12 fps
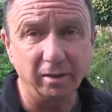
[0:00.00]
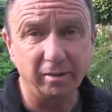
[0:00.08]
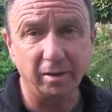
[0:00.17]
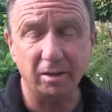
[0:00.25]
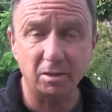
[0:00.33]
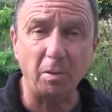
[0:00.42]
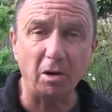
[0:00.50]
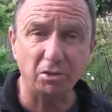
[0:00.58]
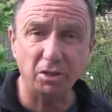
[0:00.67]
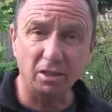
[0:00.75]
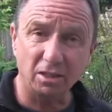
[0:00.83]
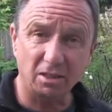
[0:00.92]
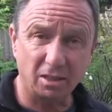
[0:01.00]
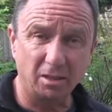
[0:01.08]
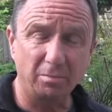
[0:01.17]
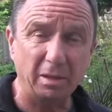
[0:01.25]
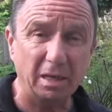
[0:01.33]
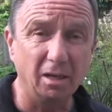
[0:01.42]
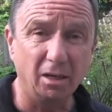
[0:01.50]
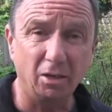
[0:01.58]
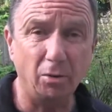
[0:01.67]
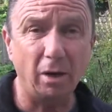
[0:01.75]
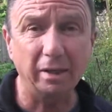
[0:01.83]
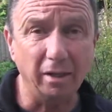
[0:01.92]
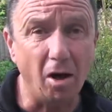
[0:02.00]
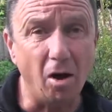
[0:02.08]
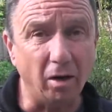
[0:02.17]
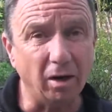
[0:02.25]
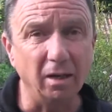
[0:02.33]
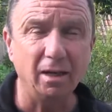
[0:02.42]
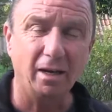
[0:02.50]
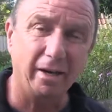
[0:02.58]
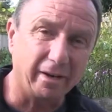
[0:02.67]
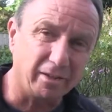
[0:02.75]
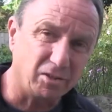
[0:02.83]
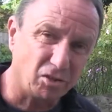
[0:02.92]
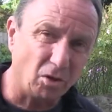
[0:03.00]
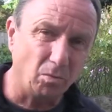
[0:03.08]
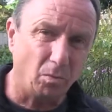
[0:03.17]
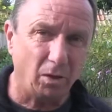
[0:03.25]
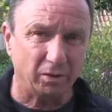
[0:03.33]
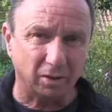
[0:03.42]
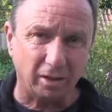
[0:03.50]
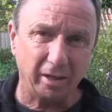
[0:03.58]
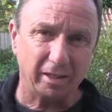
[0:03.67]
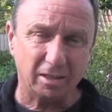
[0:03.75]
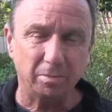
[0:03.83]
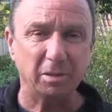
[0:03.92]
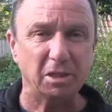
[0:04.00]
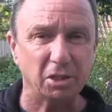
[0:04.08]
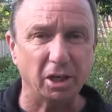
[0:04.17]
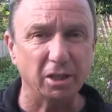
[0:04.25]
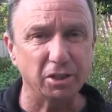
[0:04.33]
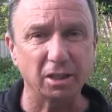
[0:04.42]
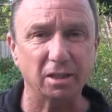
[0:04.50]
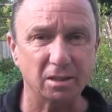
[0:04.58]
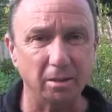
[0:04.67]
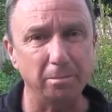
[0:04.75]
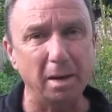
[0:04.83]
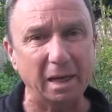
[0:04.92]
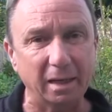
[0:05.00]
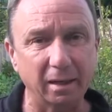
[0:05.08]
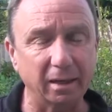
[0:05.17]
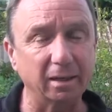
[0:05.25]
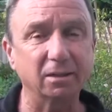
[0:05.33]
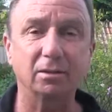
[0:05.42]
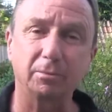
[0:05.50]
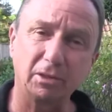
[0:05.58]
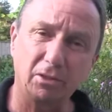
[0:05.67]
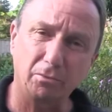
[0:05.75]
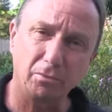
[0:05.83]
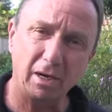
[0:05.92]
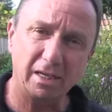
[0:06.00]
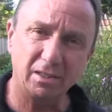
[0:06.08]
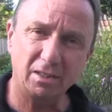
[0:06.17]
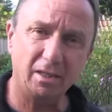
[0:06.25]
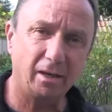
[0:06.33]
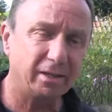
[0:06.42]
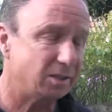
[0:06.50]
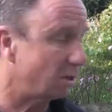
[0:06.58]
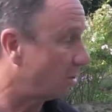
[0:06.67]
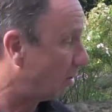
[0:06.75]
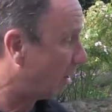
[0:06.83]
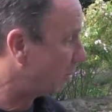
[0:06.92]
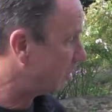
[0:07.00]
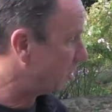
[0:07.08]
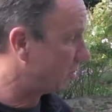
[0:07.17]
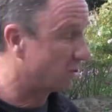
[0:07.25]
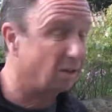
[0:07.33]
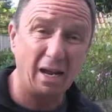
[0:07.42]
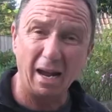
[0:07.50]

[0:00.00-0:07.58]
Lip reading: the exposure is going to be quite long, and I don't want the light to be changing as I'm making it. So I'm going to raise the ISO up to